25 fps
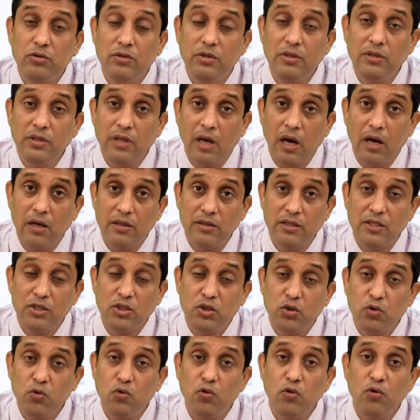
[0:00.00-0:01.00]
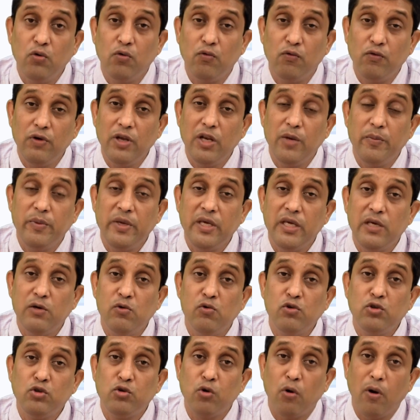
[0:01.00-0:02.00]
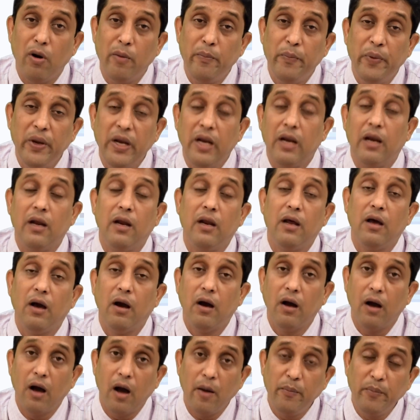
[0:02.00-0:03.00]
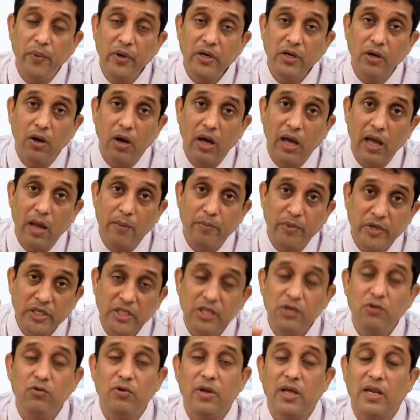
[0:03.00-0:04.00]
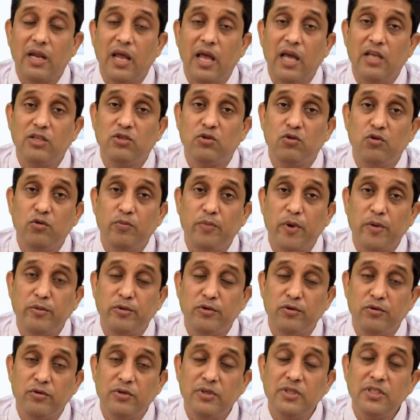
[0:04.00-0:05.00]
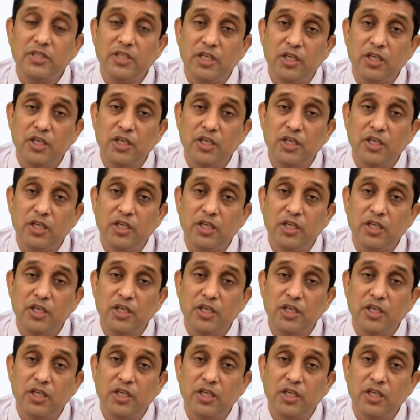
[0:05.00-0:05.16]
the tool will be used upon a particular age group of students.